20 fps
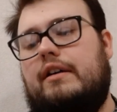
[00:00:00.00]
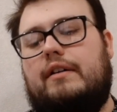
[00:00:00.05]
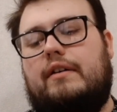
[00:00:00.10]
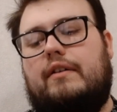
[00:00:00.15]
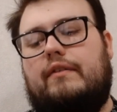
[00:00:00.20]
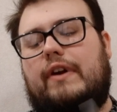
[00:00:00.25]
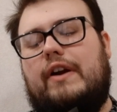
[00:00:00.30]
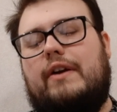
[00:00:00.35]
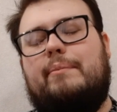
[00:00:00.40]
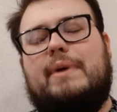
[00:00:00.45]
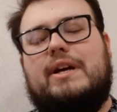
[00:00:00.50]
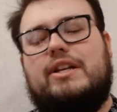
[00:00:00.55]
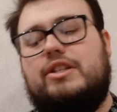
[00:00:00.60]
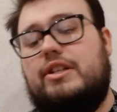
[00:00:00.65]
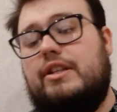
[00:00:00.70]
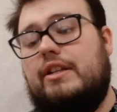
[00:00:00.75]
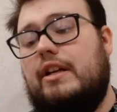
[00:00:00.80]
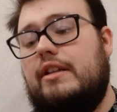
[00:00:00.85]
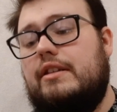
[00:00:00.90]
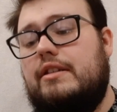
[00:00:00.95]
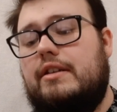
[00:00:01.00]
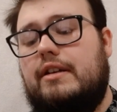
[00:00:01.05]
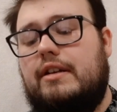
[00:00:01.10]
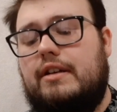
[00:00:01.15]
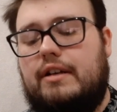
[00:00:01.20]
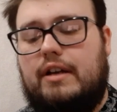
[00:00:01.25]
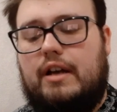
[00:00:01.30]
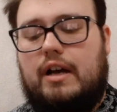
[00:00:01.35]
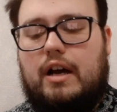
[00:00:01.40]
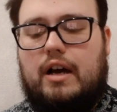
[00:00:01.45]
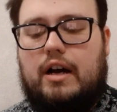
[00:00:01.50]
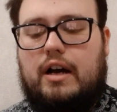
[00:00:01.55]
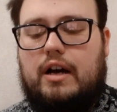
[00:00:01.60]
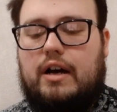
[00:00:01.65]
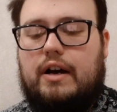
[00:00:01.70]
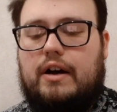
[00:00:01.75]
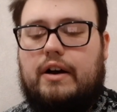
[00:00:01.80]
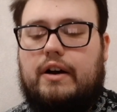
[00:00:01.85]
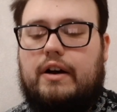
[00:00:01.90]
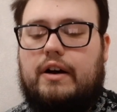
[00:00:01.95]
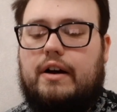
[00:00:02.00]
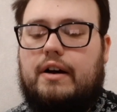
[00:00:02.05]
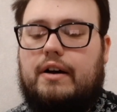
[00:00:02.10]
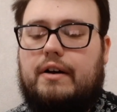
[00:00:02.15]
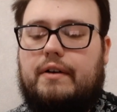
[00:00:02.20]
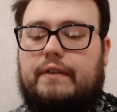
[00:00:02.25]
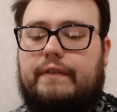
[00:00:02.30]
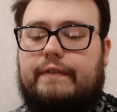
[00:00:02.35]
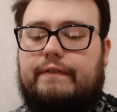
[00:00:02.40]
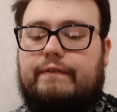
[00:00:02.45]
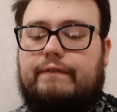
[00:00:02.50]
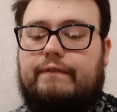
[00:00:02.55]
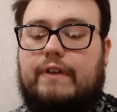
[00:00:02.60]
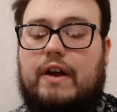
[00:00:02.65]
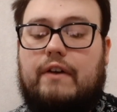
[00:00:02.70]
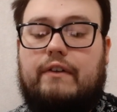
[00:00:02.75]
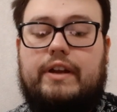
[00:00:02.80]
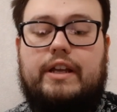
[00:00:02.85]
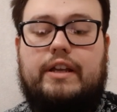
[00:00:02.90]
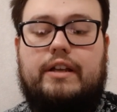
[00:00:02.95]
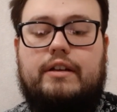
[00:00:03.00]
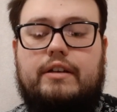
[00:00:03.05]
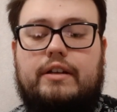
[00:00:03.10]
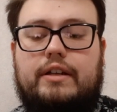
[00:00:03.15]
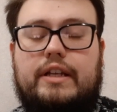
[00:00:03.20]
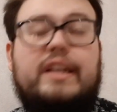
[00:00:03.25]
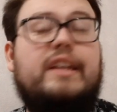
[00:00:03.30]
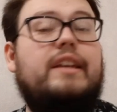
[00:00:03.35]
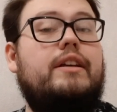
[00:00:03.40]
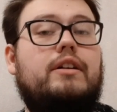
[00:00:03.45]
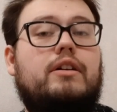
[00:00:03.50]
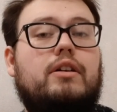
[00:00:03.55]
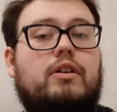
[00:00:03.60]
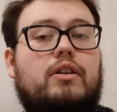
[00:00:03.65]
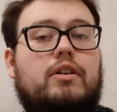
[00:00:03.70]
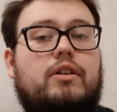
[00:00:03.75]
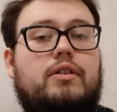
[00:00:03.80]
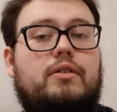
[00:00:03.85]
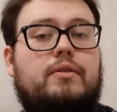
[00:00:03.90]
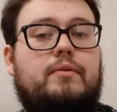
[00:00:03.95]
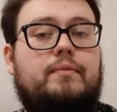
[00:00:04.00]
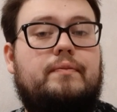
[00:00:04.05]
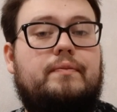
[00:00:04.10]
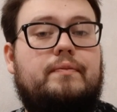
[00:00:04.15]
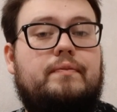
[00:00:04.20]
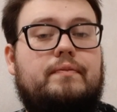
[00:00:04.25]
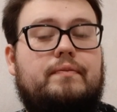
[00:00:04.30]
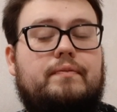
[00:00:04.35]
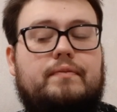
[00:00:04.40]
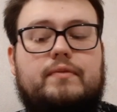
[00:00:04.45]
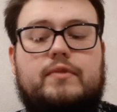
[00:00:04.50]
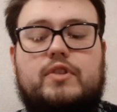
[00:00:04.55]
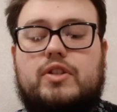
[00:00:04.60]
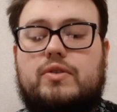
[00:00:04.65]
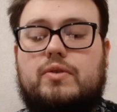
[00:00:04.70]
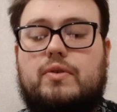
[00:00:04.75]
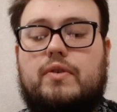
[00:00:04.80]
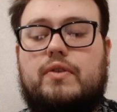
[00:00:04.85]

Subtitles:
Very passionate, very eager to do